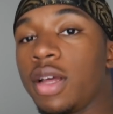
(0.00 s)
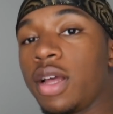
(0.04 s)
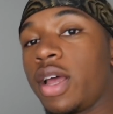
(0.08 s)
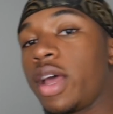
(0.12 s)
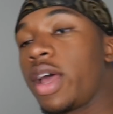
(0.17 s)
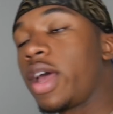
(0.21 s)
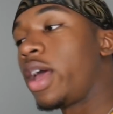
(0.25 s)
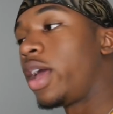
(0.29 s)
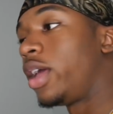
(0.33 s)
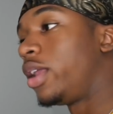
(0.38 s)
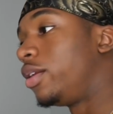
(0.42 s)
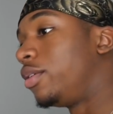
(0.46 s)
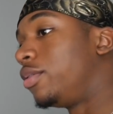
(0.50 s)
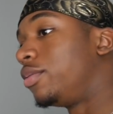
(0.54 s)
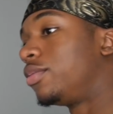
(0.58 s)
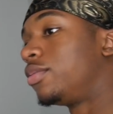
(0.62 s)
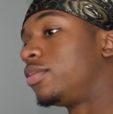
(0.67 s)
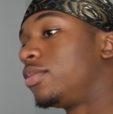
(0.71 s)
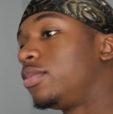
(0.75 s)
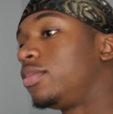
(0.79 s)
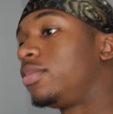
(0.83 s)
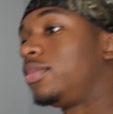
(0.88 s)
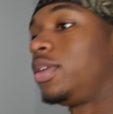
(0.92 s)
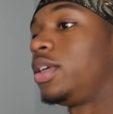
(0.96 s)
And
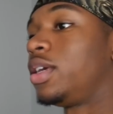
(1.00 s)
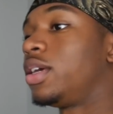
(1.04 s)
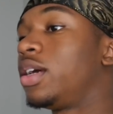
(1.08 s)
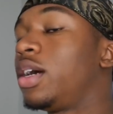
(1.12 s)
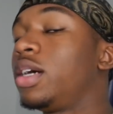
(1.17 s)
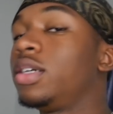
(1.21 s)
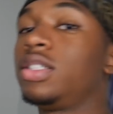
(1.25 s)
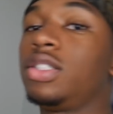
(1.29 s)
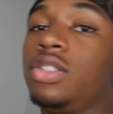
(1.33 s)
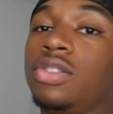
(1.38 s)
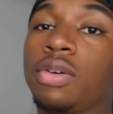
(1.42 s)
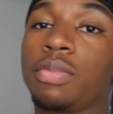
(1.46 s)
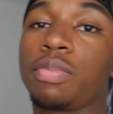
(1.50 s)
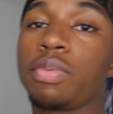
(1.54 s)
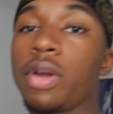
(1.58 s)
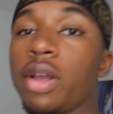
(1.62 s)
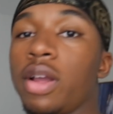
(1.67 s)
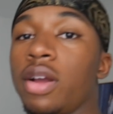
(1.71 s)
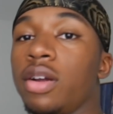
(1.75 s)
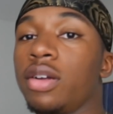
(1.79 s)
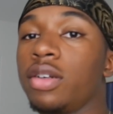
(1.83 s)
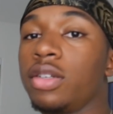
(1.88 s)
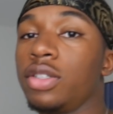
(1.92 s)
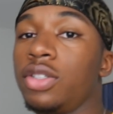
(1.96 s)
yeah, I should do a
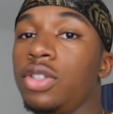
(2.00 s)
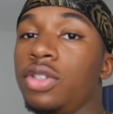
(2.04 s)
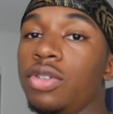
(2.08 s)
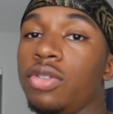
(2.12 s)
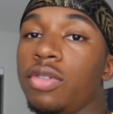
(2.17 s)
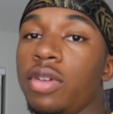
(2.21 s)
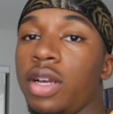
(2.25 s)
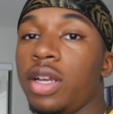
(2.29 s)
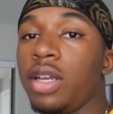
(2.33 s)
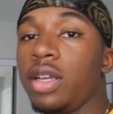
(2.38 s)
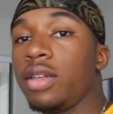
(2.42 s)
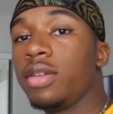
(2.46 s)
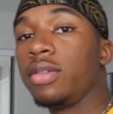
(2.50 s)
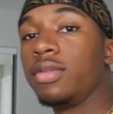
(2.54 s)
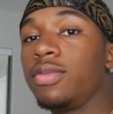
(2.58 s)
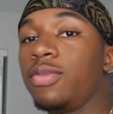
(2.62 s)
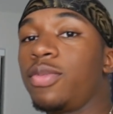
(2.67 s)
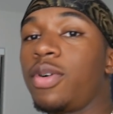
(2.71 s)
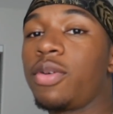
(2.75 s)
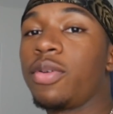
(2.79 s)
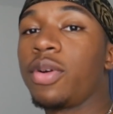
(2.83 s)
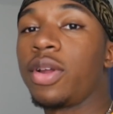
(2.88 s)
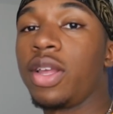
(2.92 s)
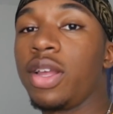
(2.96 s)
prank on her too, right?
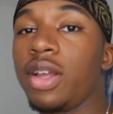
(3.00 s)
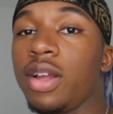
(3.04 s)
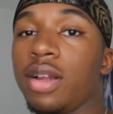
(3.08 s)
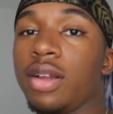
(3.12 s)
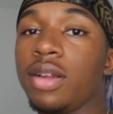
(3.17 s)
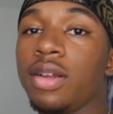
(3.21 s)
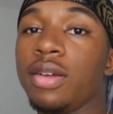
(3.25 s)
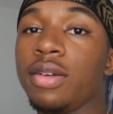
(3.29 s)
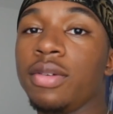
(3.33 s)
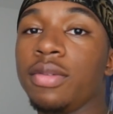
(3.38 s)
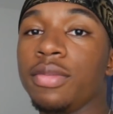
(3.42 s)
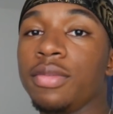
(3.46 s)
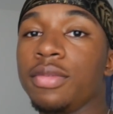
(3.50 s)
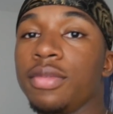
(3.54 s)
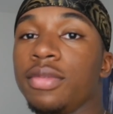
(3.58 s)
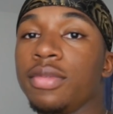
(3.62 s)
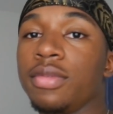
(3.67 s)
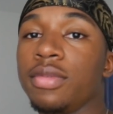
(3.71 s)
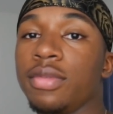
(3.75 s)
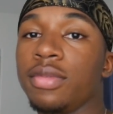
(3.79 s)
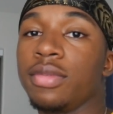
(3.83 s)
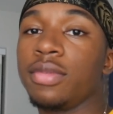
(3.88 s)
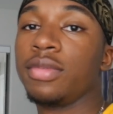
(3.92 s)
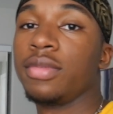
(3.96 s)
While we're Why here. Why would you say
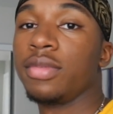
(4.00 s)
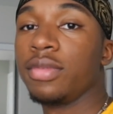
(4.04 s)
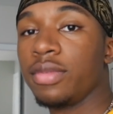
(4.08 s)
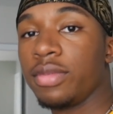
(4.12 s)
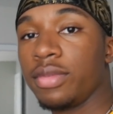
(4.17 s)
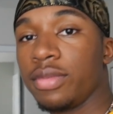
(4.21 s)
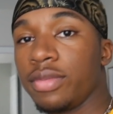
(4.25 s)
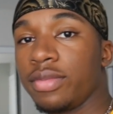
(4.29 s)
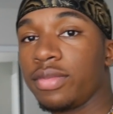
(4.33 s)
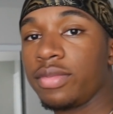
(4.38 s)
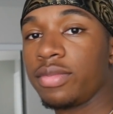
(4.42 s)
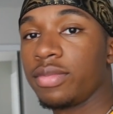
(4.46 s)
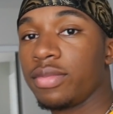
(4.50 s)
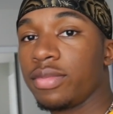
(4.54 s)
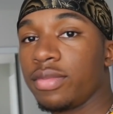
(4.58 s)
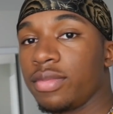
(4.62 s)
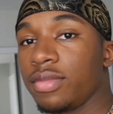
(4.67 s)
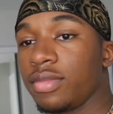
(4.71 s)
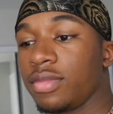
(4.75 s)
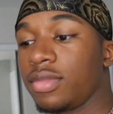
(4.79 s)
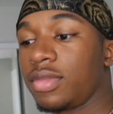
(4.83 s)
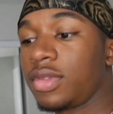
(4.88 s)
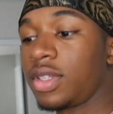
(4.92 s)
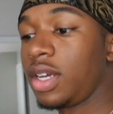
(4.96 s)
that while I'm saying
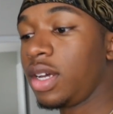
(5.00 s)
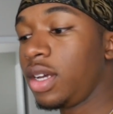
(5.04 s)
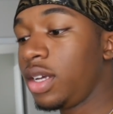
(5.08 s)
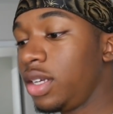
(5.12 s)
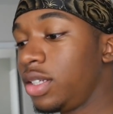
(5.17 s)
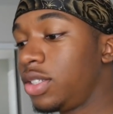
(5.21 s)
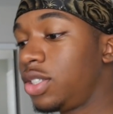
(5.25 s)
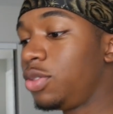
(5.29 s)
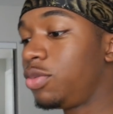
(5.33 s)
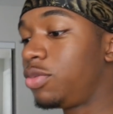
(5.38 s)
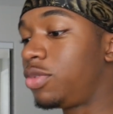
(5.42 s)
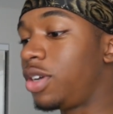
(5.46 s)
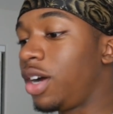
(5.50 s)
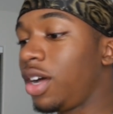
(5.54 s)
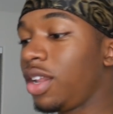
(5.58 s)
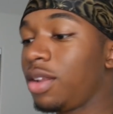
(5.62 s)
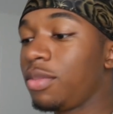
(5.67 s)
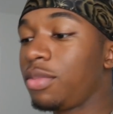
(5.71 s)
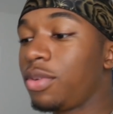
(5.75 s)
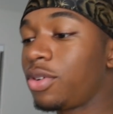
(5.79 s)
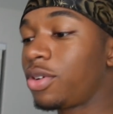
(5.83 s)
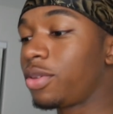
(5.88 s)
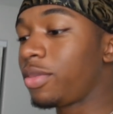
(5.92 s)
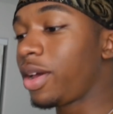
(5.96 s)
right? Cause you
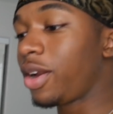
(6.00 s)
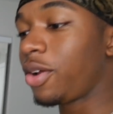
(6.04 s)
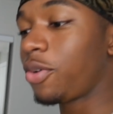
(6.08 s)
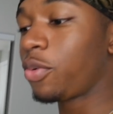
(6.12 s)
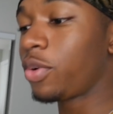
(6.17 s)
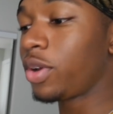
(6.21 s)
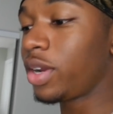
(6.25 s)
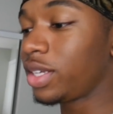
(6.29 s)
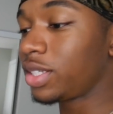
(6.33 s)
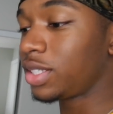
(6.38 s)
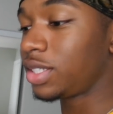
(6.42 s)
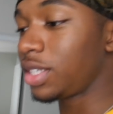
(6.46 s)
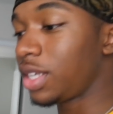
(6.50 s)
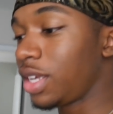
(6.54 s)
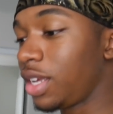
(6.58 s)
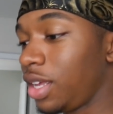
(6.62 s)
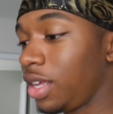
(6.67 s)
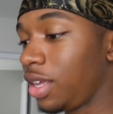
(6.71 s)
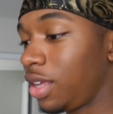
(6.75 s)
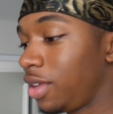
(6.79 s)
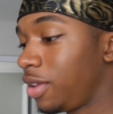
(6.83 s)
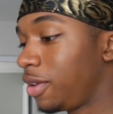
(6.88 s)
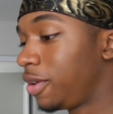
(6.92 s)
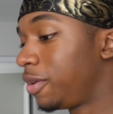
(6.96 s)
gullible no matter what I
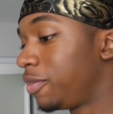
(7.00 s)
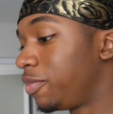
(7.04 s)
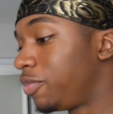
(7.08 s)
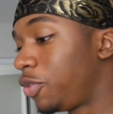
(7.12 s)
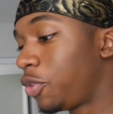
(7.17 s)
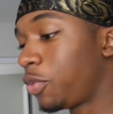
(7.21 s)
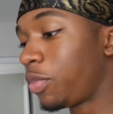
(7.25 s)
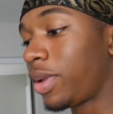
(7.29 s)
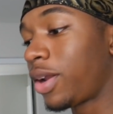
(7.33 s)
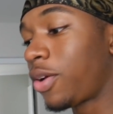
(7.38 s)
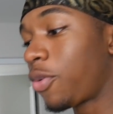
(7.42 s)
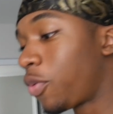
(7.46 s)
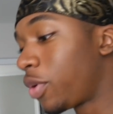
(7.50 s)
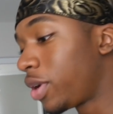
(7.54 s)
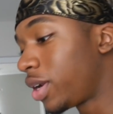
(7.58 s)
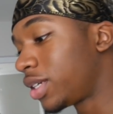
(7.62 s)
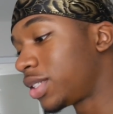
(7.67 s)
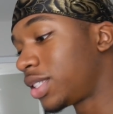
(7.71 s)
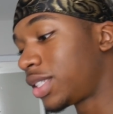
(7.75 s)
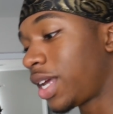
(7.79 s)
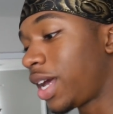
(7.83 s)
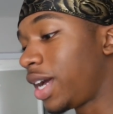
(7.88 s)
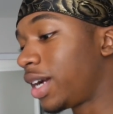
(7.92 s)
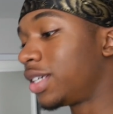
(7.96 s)
say. No matter what I
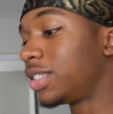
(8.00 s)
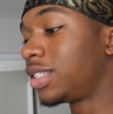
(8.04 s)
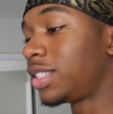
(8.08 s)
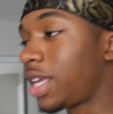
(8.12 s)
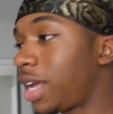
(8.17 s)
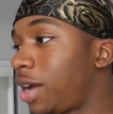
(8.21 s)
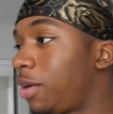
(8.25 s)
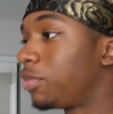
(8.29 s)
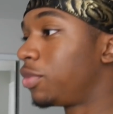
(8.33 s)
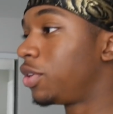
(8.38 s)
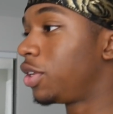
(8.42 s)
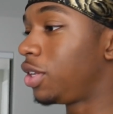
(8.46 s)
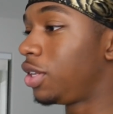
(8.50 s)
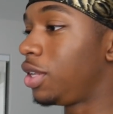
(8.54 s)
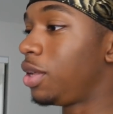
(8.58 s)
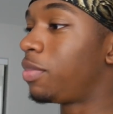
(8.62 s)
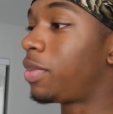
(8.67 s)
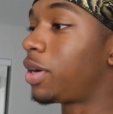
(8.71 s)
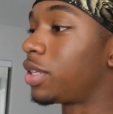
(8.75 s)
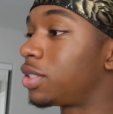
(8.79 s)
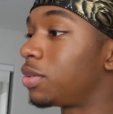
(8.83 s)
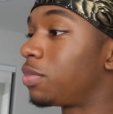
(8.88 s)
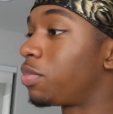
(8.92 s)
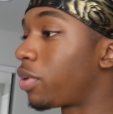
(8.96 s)
say, I could say I'm literally
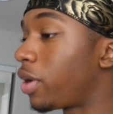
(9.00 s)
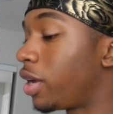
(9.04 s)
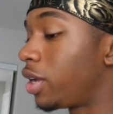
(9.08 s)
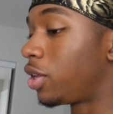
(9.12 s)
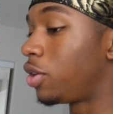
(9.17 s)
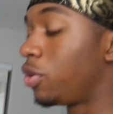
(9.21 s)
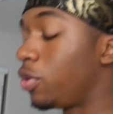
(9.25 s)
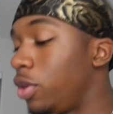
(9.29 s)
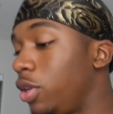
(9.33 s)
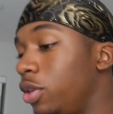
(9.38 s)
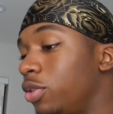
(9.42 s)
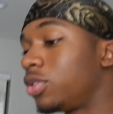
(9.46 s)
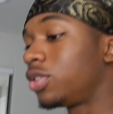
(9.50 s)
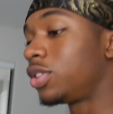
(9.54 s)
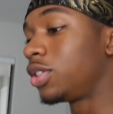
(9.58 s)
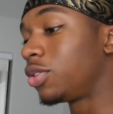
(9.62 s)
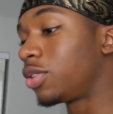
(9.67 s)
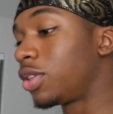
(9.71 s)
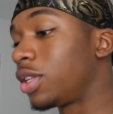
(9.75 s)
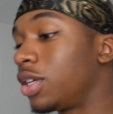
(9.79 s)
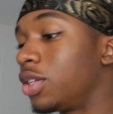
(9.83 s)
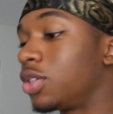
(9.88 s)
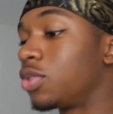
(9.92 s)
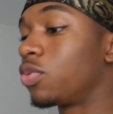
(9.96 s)
about to prank you and you'll still
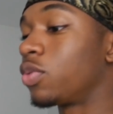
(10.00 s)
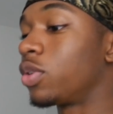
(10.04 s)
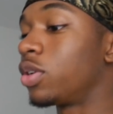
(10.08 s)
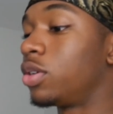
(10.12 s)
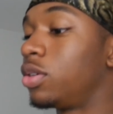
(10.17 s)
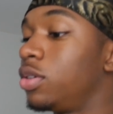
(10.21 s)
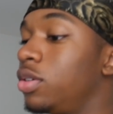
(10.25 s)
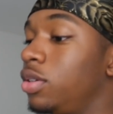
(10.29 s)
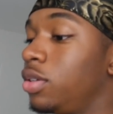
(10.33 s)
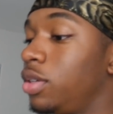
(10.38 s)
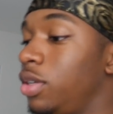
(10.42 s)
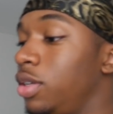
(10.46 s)
think it's real.